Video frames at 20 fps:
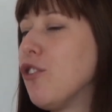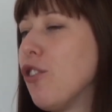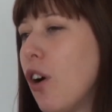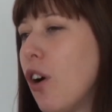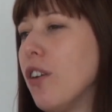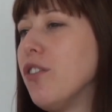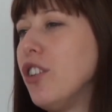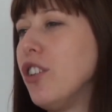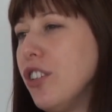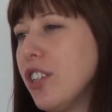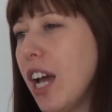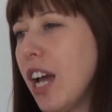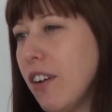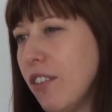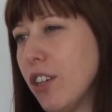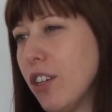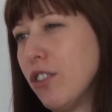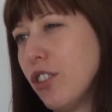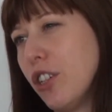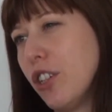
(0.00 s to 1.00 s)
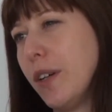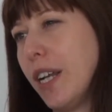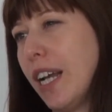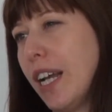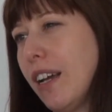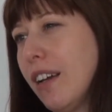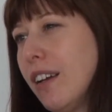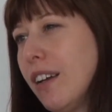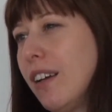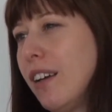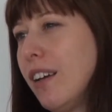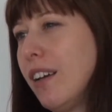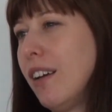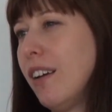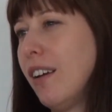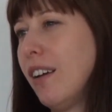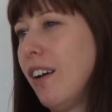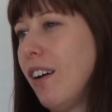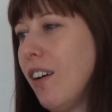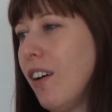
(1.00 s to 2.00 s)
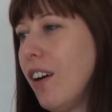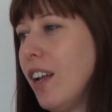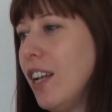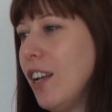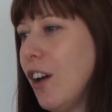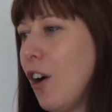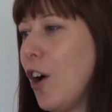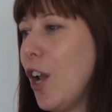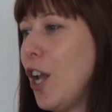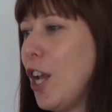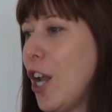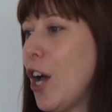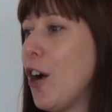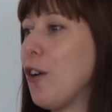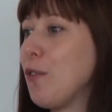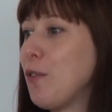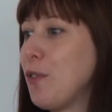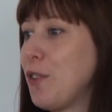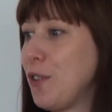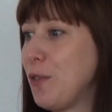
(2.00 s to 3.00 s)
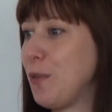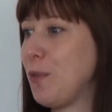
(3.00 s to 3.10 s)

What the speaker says: drives you to carry on doing it. I love